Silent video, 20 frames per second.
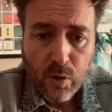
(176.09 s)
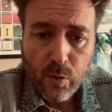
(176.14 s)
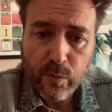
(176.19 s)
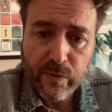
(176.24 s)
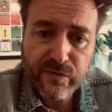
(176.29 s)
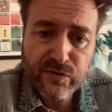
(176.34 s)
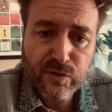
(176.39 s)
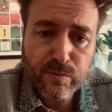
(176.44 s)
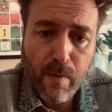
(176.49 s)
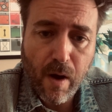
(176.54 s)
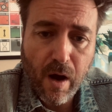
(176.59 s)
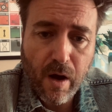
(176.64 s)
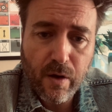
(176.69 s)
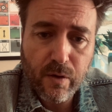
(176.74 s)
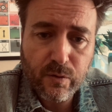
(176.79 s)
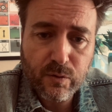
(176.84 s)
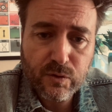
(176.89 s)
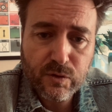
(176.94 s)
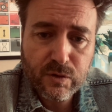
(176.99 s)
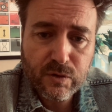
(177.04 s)
with
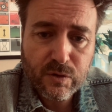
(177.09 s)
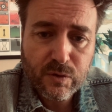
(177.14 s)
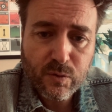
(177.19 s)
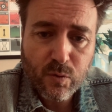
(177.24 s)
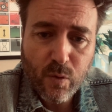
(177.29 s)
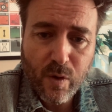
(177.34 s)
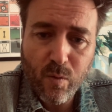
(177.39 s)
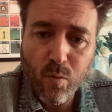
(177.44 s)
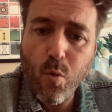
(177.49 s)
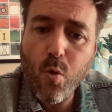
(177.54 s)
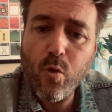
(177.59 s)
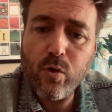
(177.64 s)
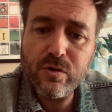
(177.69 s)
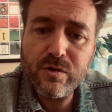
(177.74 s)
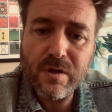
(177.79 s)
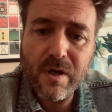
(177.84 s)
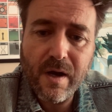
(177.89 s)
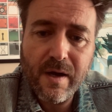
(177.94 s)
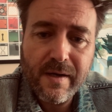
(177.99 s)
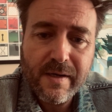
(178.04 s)
smiles when
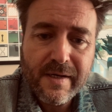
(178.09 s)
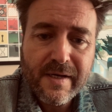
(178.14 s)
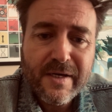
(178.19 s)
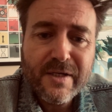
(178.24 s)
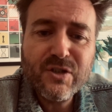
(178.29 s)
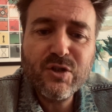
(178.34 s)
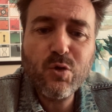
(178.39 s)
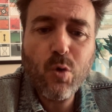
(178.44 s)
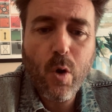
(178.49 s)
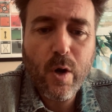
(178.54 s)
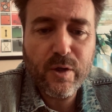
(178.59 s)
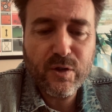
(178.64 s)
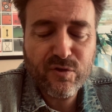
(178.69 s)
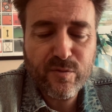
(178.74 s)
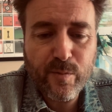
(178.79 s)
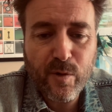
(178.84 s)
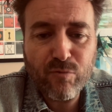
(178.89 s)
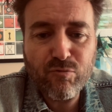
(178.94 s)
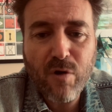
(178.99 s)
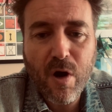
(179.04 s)
water squirts
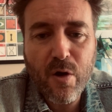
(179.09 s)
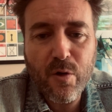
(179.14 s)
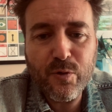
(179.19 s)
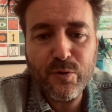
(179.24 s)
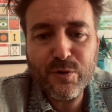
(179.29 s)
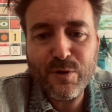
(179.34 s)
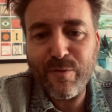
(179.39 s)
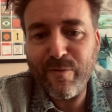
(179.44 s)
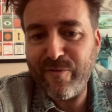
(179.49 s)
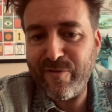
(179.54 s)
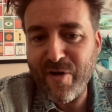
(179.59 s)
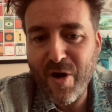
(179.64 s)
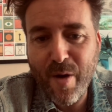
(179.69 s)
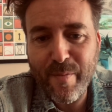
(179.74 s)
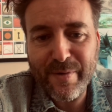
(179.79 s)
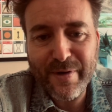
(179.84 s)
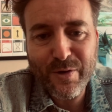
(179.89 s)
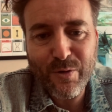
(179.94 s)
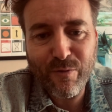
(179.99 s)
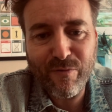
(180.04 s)
from a rose
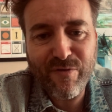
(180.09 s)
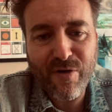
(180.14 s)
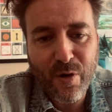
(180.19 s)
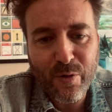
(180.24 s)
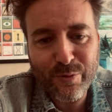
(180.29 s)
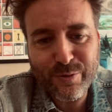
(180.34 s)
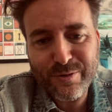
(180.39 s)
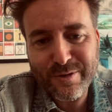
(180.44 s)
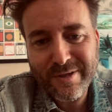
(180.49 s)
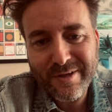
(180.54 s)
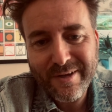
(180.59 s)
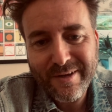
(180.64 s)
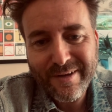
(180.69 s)
confirming your vote?